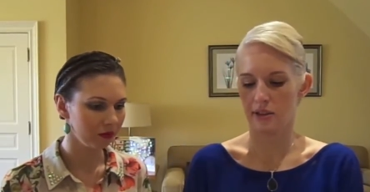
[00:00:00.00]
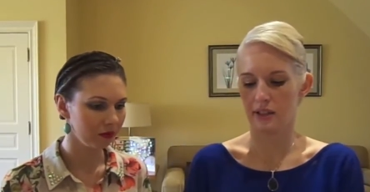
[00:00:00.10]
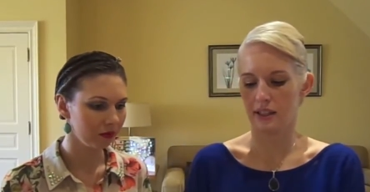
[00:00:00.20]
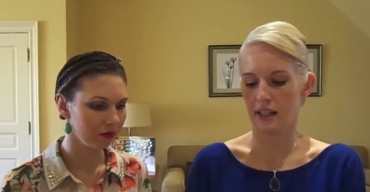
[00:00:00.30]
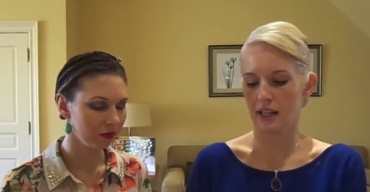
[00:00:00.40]
Speaker 1: you
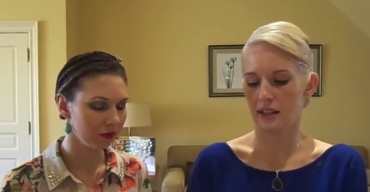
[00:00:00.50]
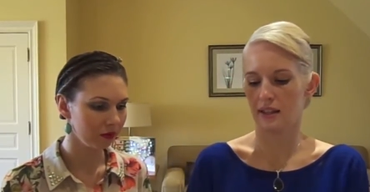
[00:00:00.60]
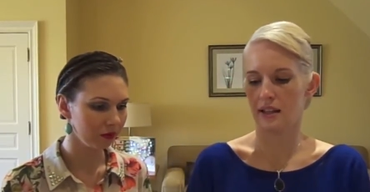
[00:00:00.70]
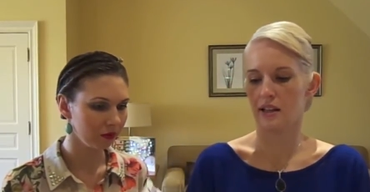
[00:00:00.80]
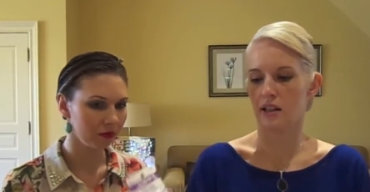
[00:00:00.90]
can get,
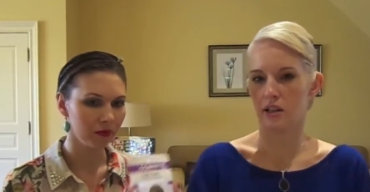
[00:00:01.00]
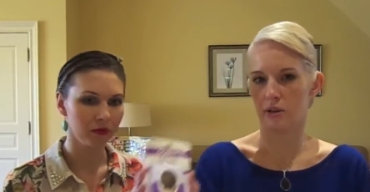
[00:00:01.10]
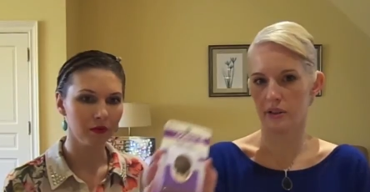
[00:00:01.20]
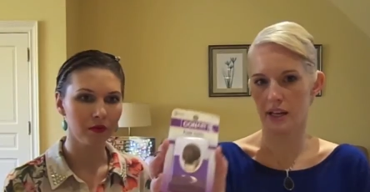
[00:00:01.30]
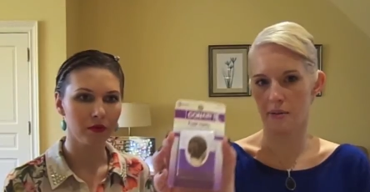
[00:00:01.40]
like
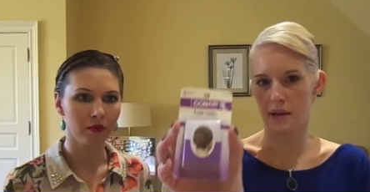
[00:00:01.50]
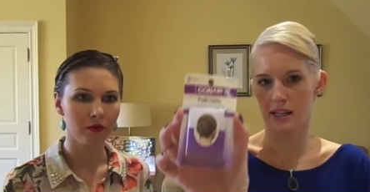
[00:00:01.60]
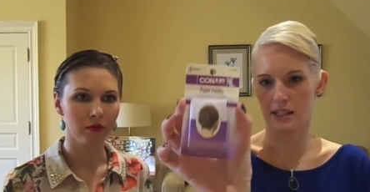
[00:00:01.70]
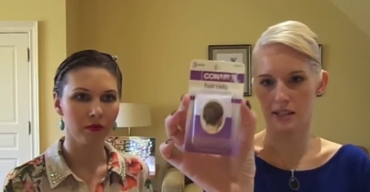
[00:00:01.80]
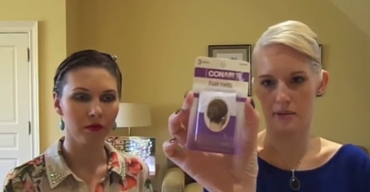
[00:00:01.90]
Conair makes
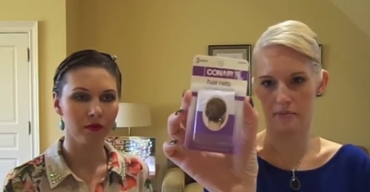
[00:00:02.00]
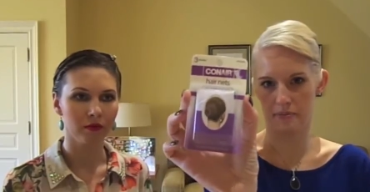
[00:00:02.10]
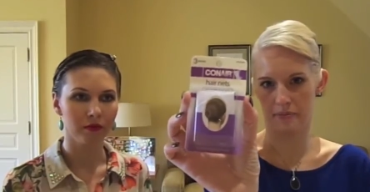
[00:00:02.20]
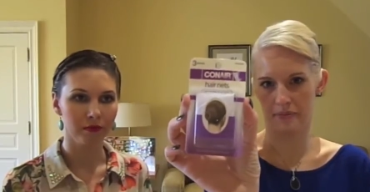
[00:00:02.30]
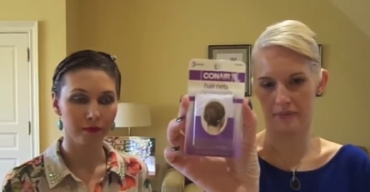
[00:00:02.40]
some.
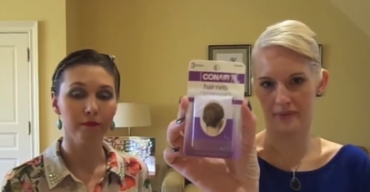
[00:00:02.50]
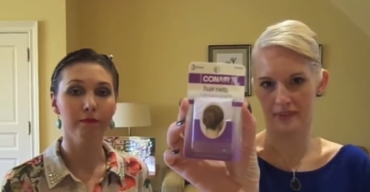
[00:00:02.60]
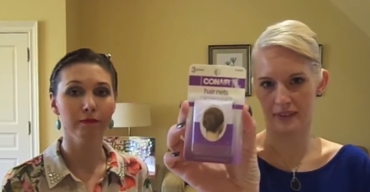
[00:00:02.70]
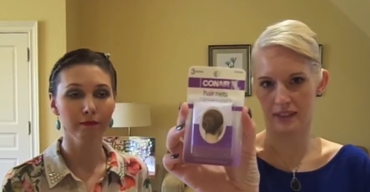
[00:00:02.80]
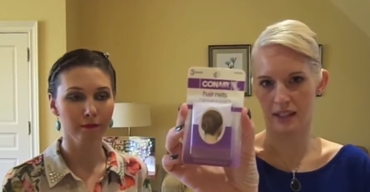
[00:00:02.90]

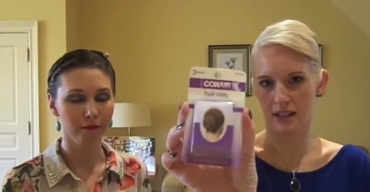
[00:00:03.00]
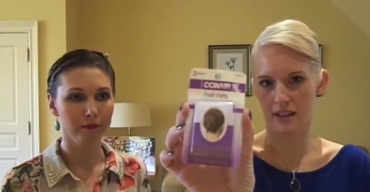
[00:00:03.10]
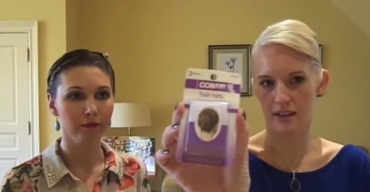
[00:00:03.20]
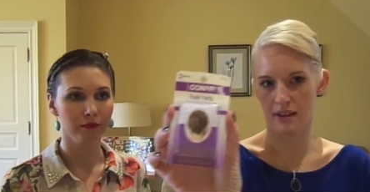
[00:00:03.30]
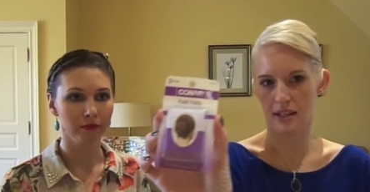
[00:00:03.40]

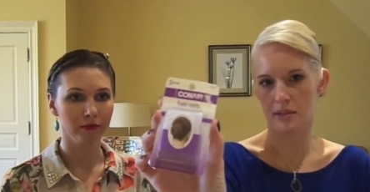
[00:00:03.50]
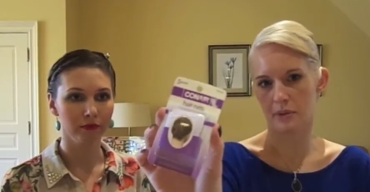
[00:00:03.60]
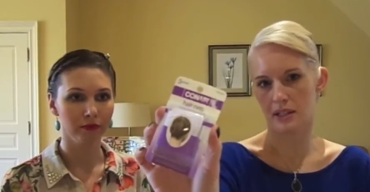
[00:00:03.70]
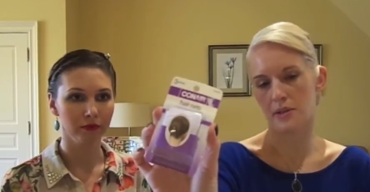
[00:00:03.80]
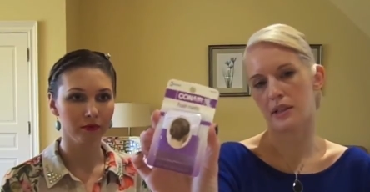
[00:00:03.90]
These
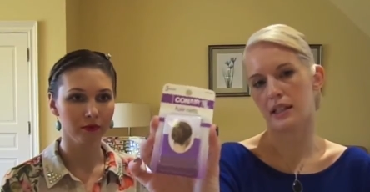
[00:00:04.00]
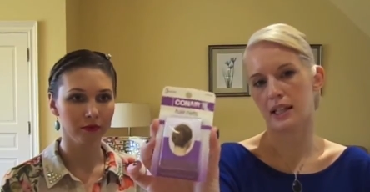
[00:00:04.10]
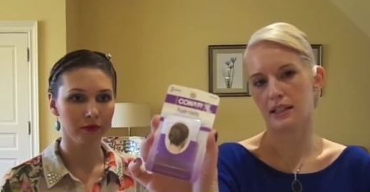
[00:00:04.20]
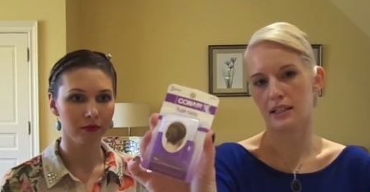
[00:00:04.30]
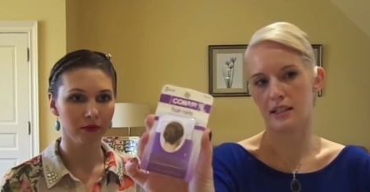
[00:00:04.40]
ones you can
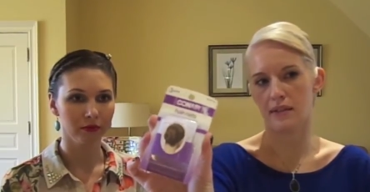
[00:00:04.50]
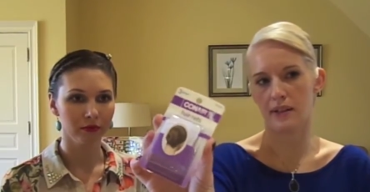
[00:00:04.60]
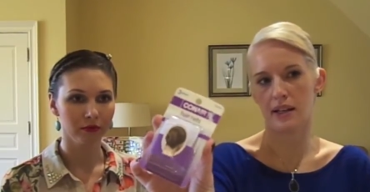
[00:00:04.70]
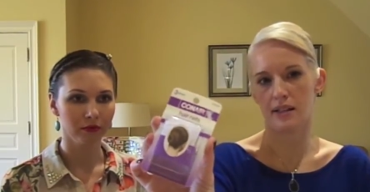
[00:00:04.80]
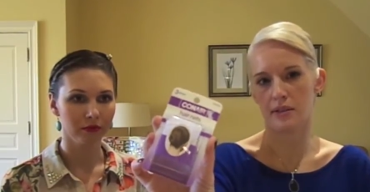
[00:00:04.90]
get at
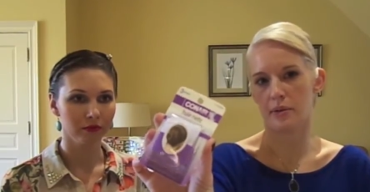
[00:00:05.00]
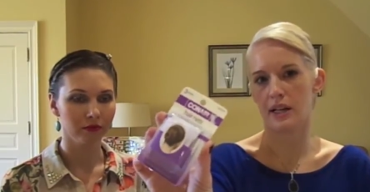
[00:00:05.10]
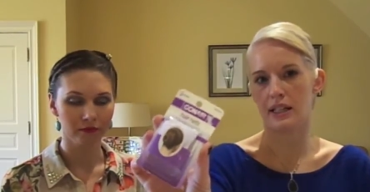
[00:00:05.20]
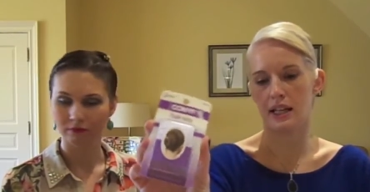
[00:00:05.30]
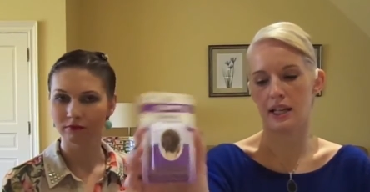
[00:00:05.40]
CVS or
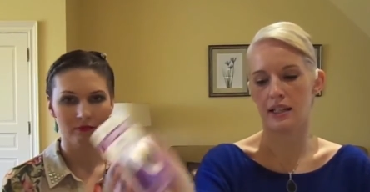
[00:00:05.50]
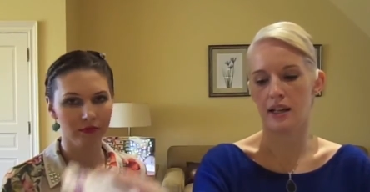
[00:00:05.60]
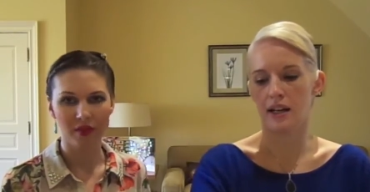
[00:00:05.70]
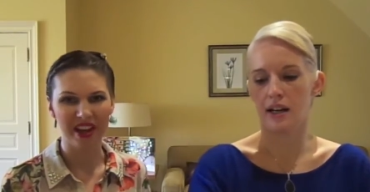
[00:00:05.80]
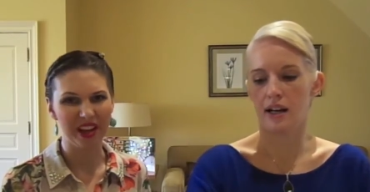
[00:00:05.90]
Rite Aid.
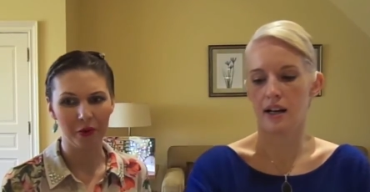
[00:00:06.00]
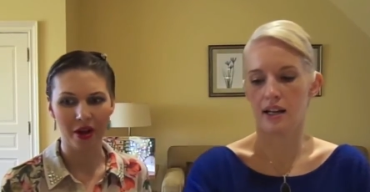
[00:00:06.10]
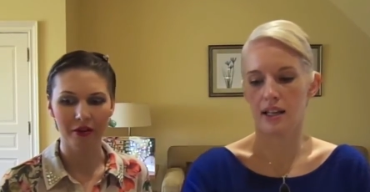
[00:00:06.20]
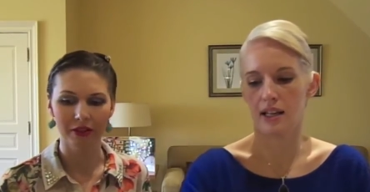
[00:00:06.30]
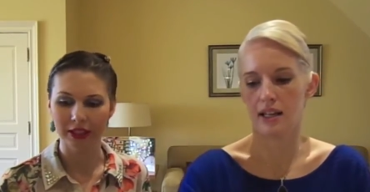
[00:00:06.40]
Speaker 2: Anywhere
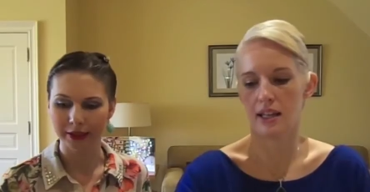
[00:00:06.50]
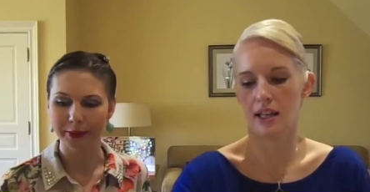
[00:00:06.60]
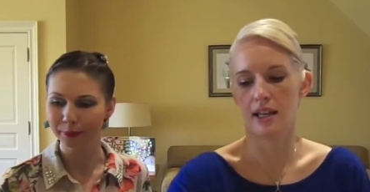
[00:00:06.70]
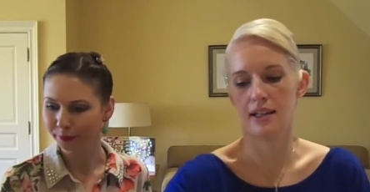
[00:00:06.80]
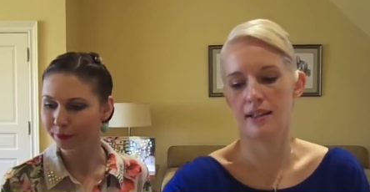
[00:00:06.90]
really.
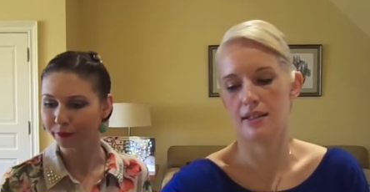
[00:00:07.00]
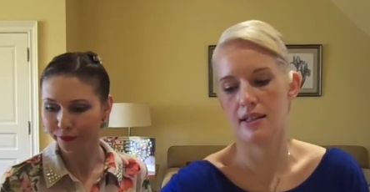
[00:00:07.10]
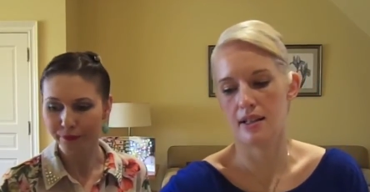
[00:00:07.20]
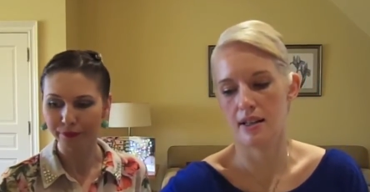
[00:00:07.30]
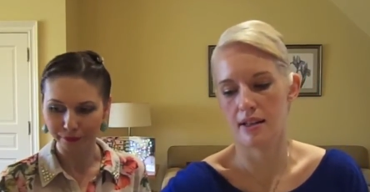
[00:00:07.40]
Speaker 1: And
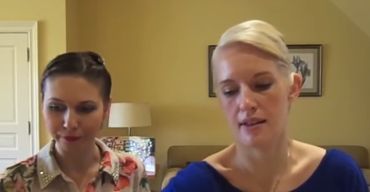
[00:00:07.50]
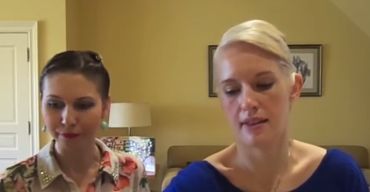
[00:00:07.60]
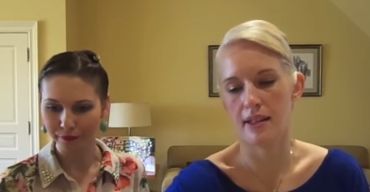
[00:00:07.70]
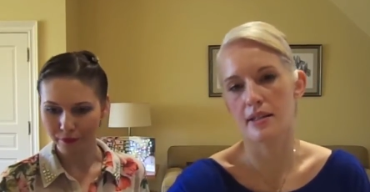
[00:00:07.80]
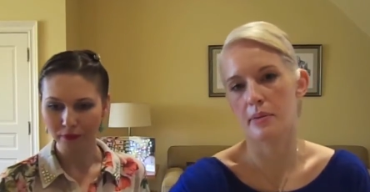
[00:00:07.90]

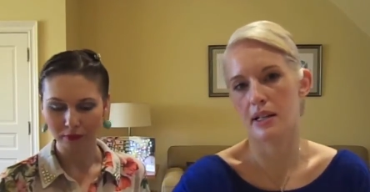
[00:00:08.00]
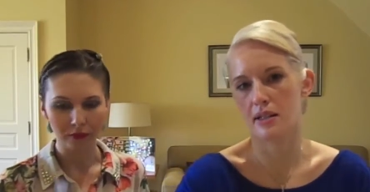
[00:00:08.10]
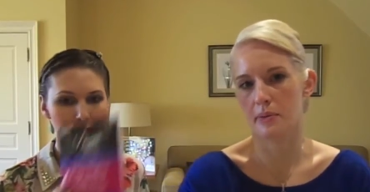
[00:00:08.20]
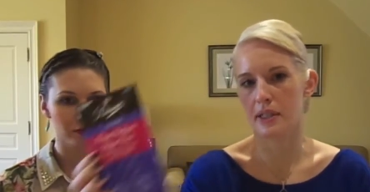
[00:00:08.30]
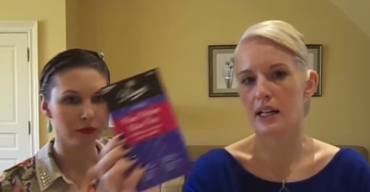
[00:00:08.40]
these
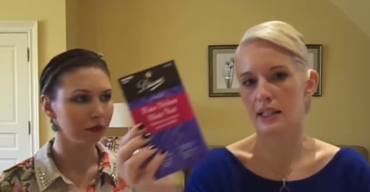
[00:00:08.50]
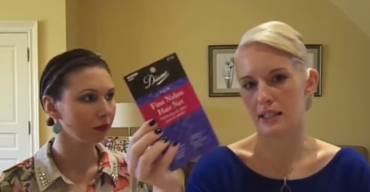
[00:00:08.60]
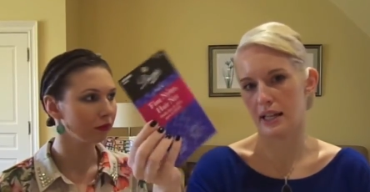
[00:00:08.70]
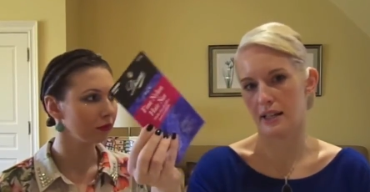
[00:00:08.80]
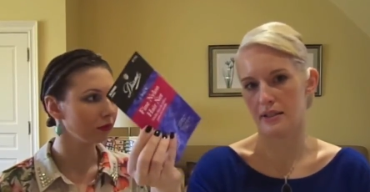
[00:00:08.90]
ones we got at the
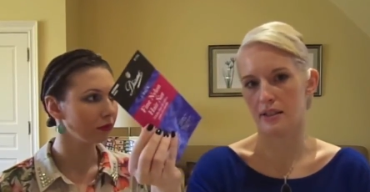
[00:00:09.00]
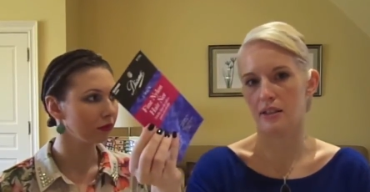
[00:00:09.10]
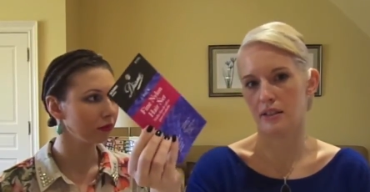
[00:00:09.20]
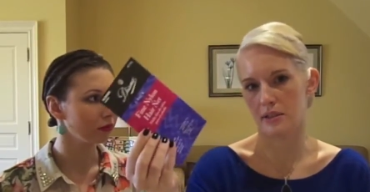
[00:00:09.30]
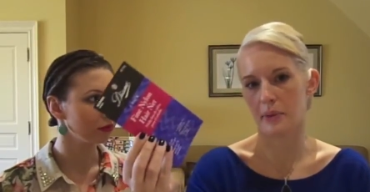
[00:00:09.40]
hair
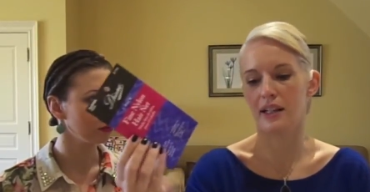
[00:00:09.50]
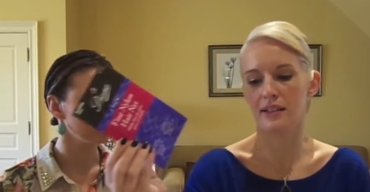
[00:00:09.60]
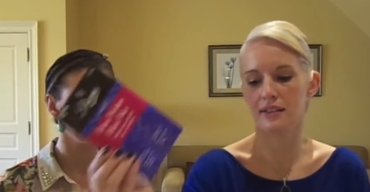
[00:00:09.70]
salon as well.